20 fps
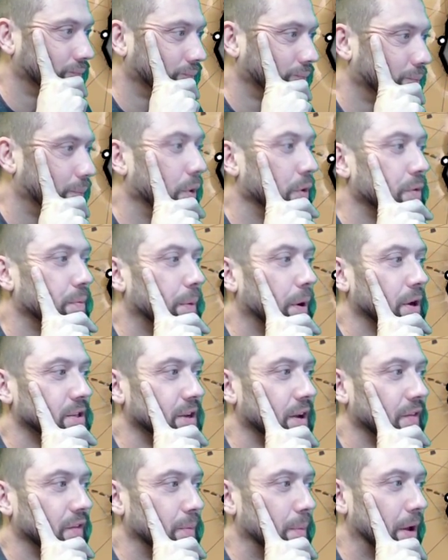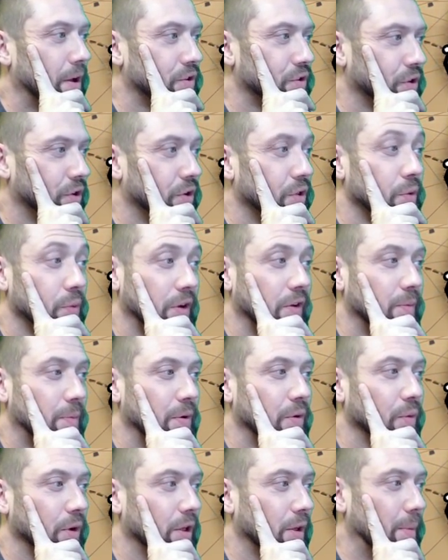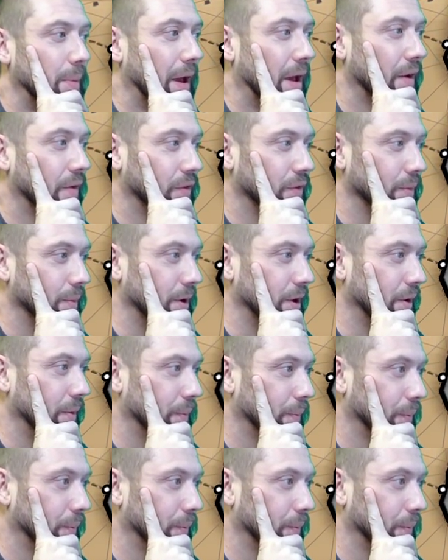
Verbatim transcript: Both bots having matches on 3 have been really bad for me.